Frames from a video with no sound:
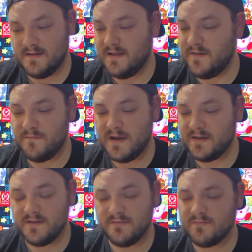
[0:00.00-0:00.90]
Love
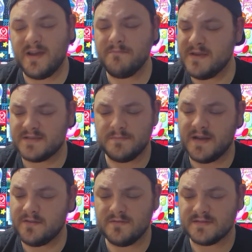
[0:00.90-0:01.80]
I miss
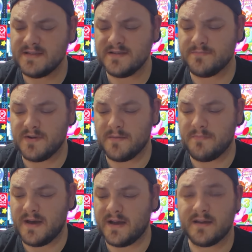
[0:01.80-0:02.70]
manuals. They need to bring them
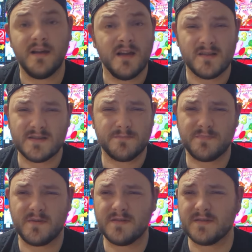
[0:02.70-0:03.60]
back. Just
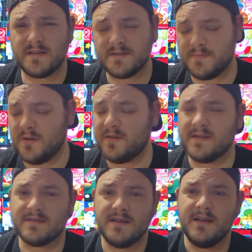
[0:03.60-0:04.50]
because, let's be
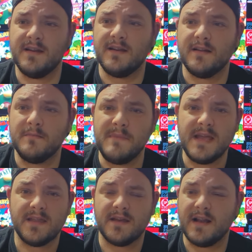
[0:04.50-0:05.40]
honest,
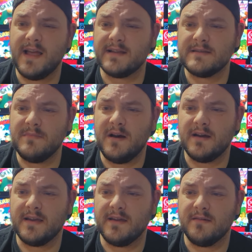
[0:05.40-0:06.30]
make the collector
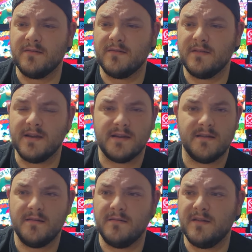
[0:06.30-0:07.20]
market like
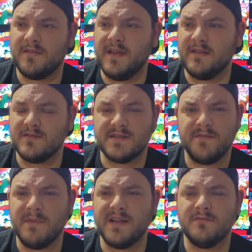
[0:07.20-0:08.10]
a thing. Just
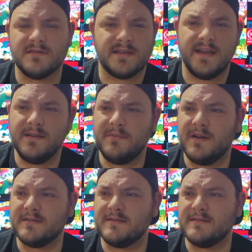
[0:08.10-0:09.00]
have manuals again, you
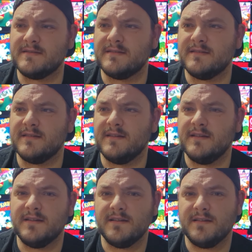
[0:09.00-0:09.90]
bastards.
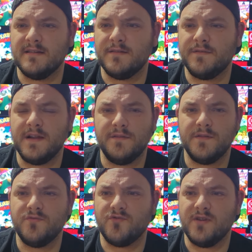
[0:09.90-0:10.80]
Fell a
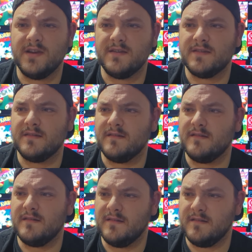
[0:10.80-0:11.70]
few trees.
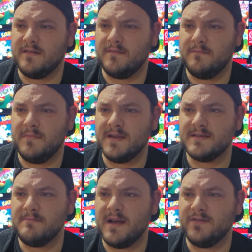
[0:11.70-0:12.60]
Make
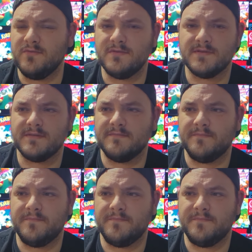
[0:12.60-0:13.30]
some manuals.